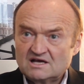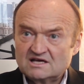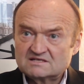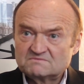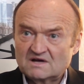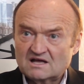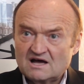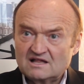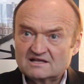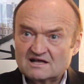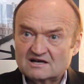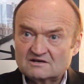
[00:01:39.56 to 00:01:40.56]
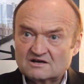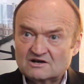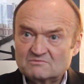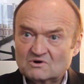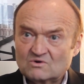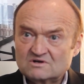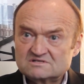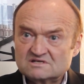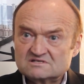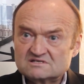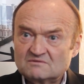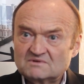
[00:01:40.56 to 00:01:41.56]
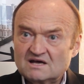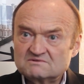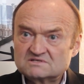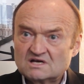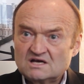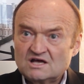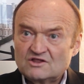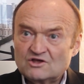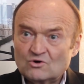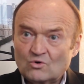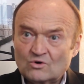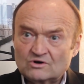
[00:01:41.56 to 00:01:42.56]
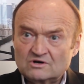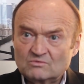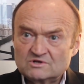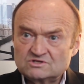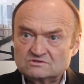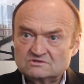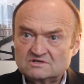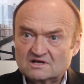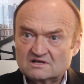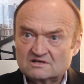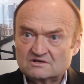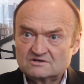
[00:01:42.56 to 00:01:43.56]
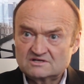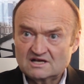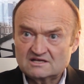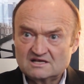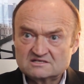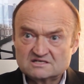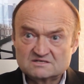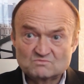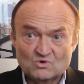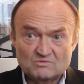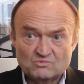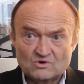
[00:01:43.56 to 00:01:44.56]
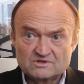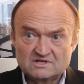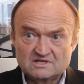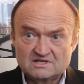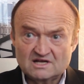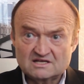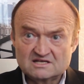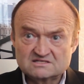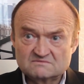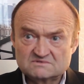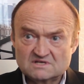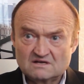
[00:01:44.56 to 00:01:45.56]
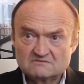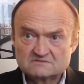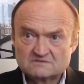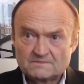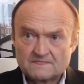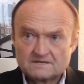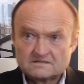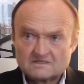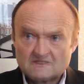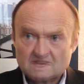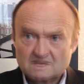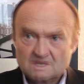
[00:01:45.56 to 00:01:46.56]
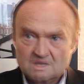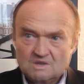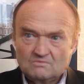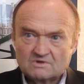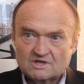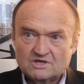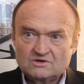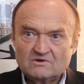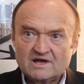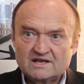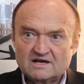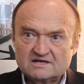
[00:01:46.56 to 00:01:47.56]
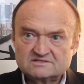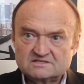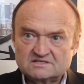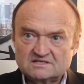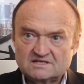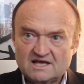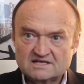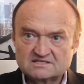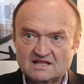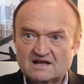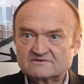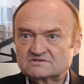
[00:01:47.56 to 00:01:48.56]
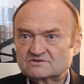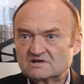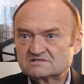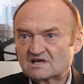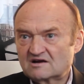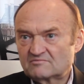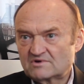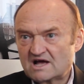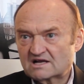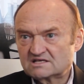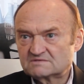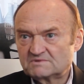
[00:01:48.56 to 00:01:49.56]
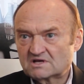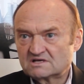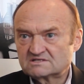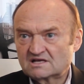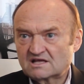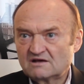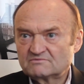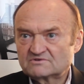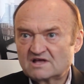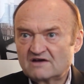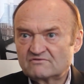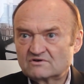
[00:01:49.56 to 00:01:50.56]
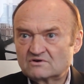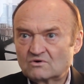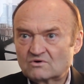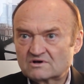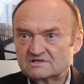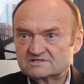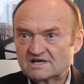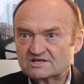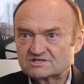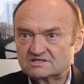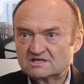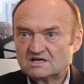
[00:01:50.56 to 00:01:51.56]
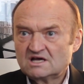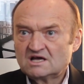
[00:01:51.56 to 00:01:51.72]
As my colleague Dr. Kerry McCord says, sometimes the order in which you do your techniques is more important than the techniques themselves. What QA does is it takes a lot of stress out of practice because it helps to have you an organization